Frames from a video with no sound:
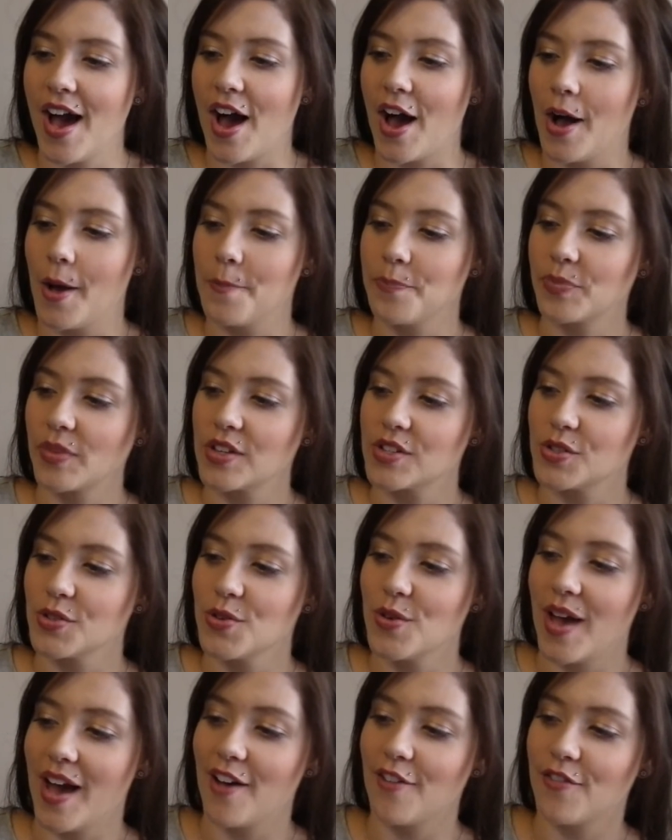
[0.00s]
Um, so
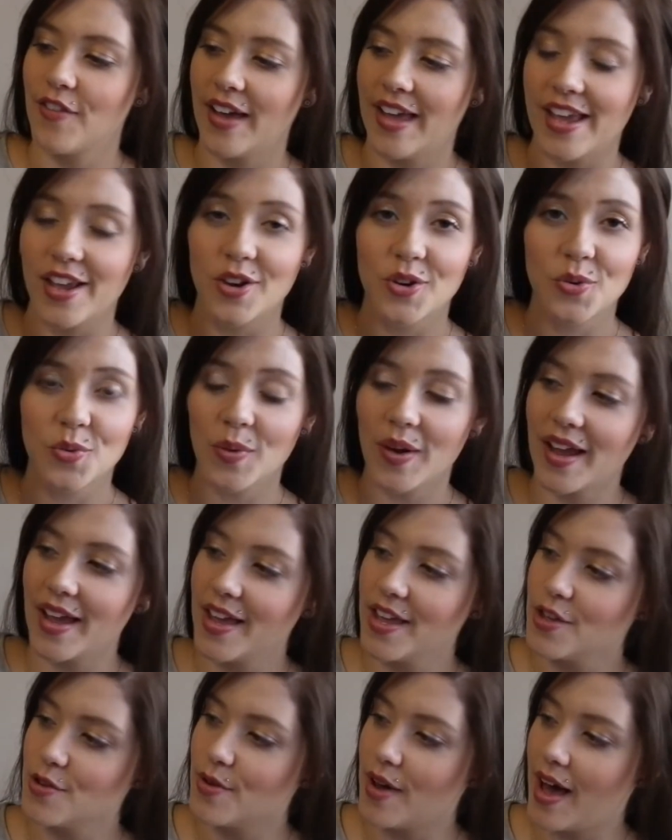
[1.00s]
you have a
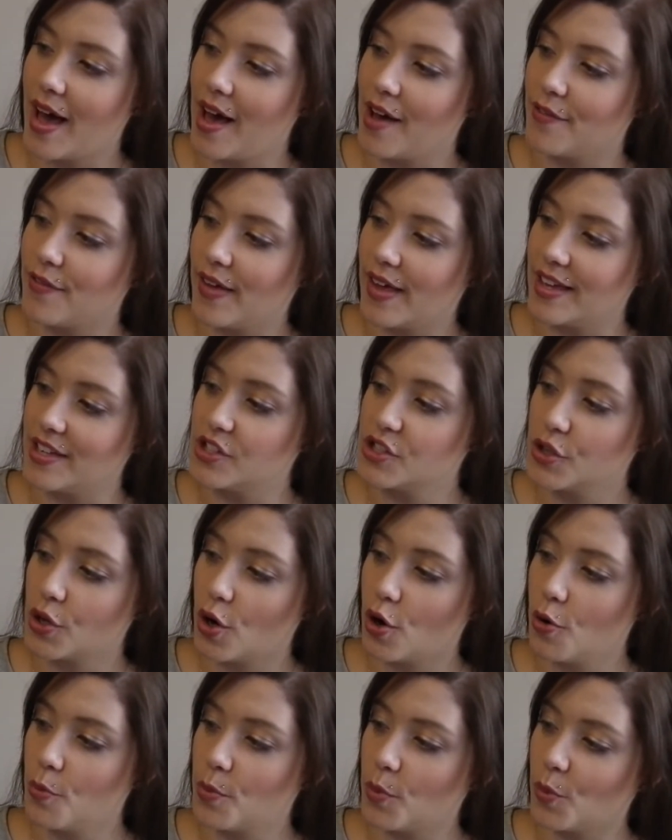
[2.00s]
gray, you have a
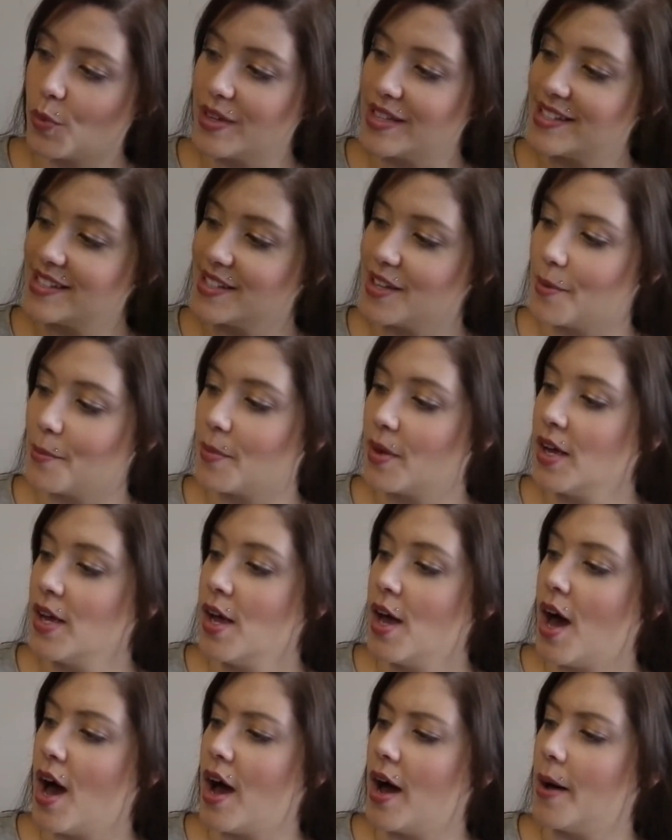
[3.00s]
taupe with some
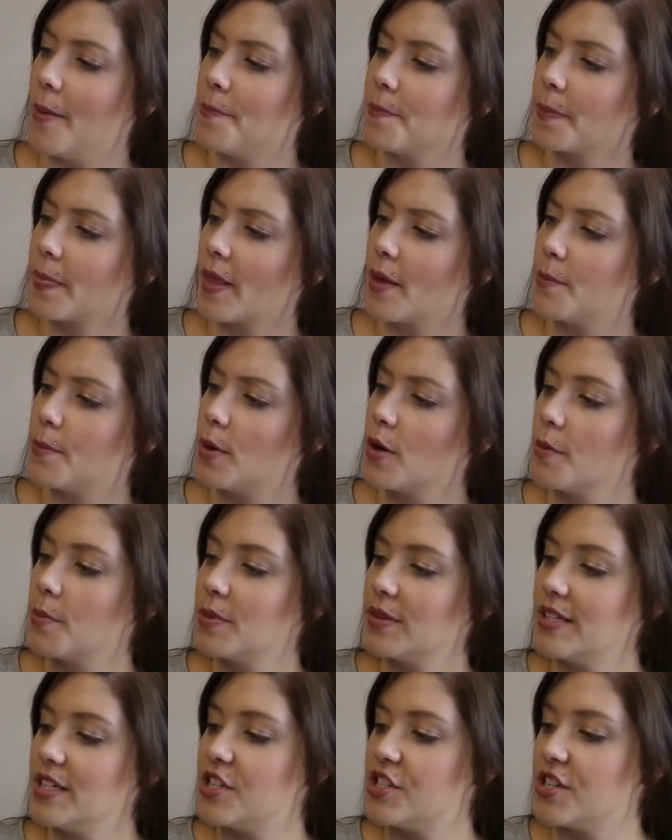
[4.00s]
um,
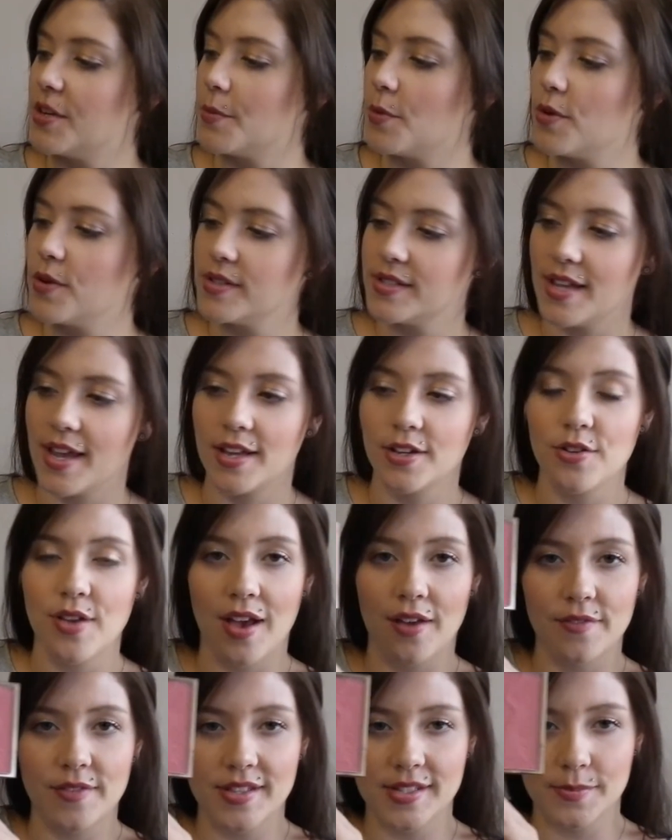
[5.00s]
purpley shimmers and you
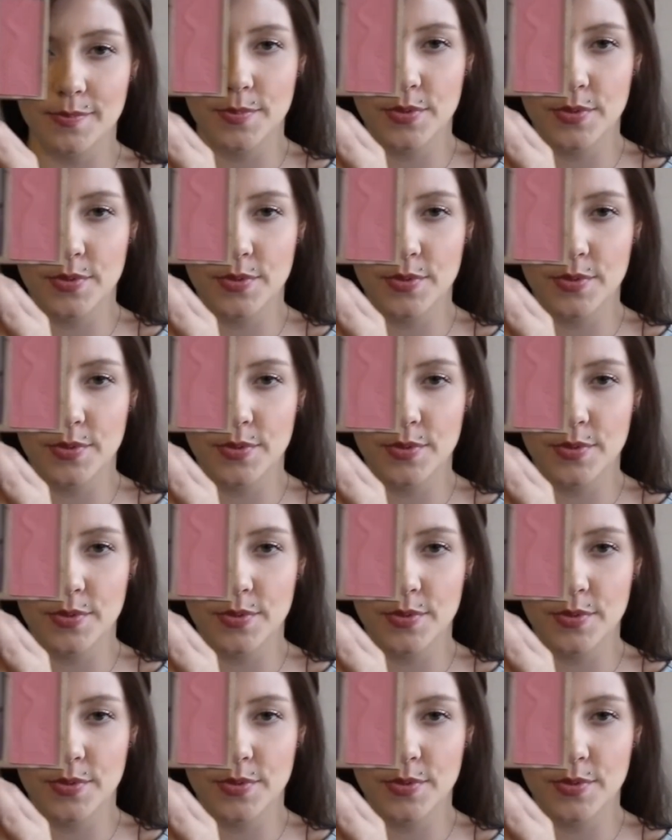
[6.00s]
have this